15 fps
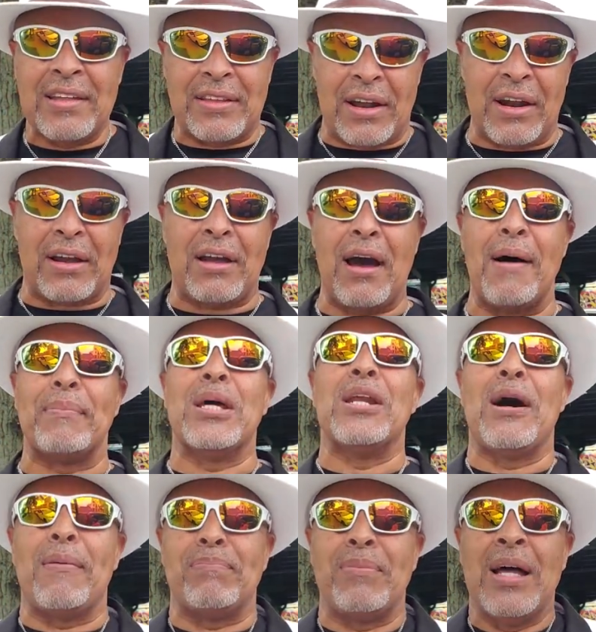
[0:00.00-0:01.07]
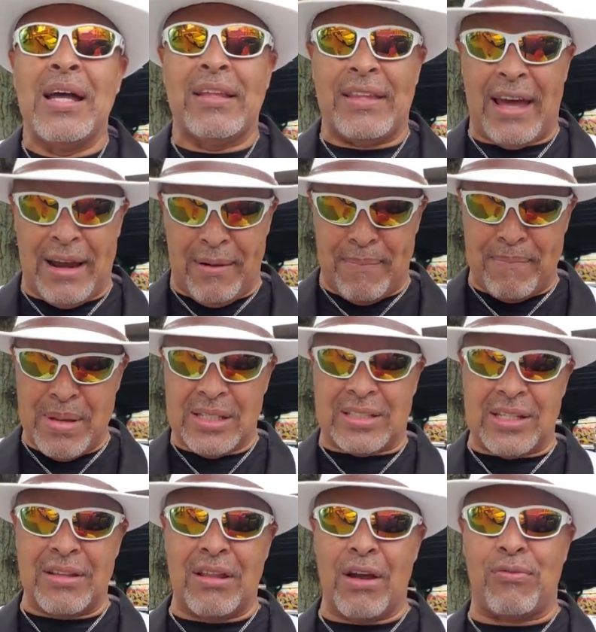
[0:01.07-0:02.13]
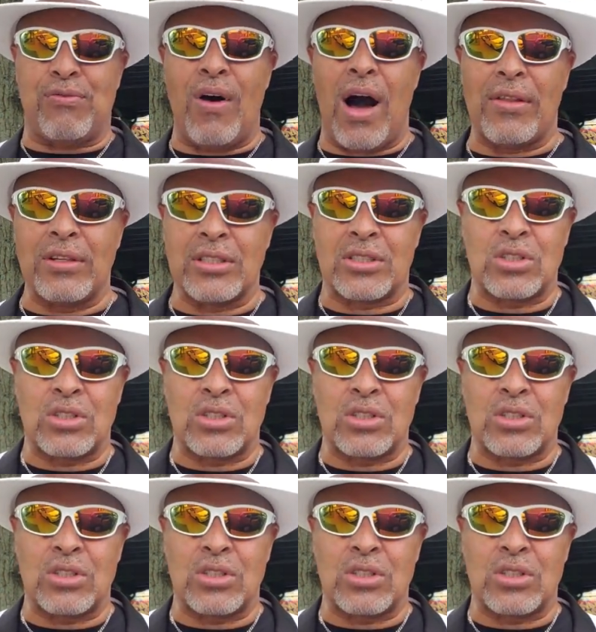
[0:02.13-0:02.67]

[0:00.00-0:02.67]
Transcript: that are coming up that are missing their fathers.